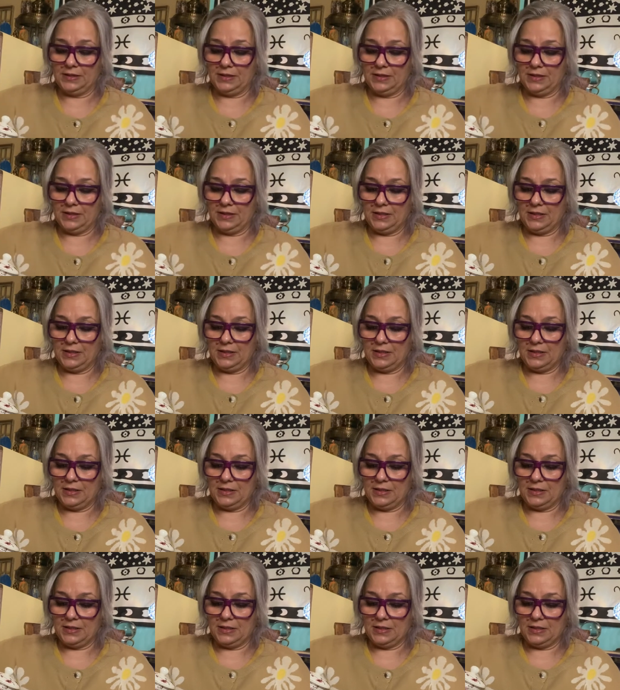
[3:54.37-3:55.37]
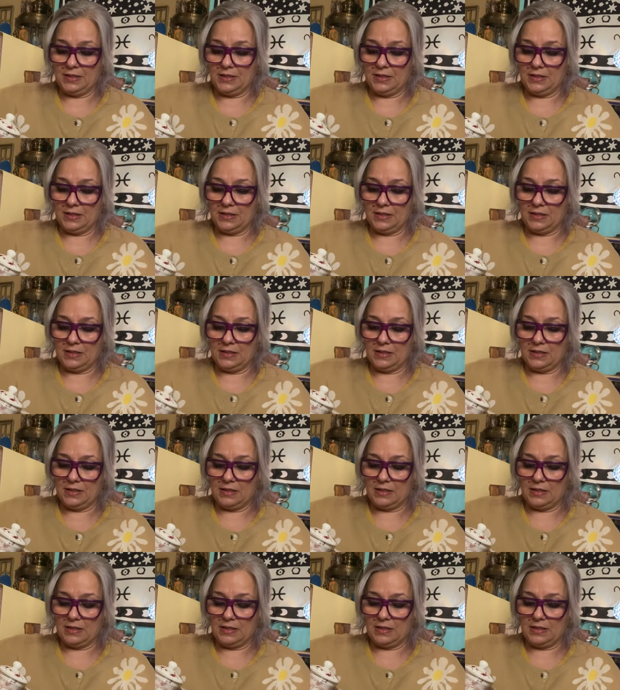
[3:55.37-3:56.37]

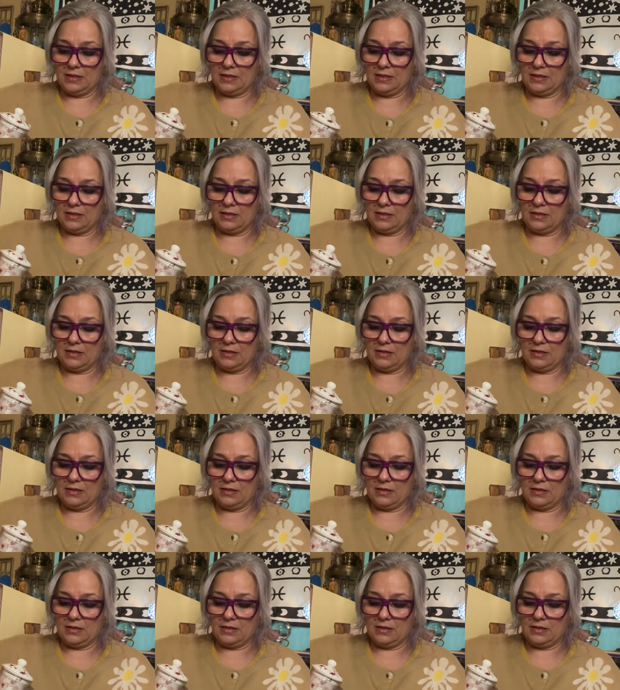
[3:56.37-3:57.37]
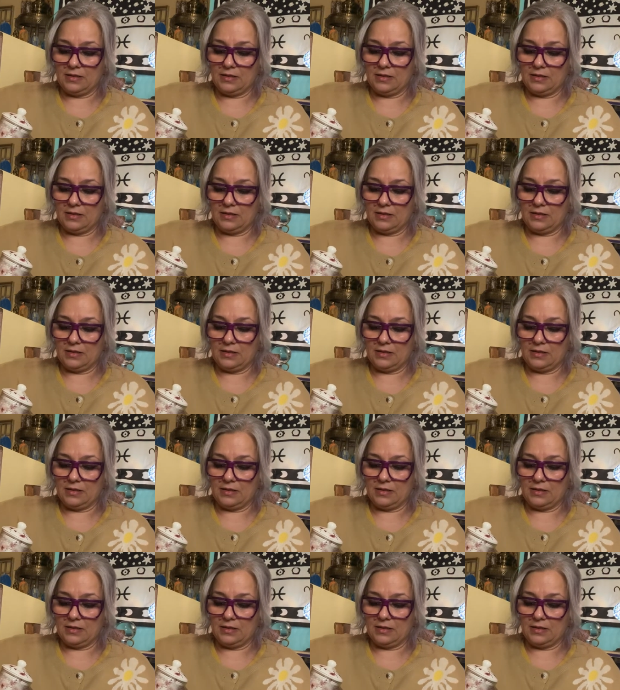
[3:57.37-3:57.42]
(no one is talking)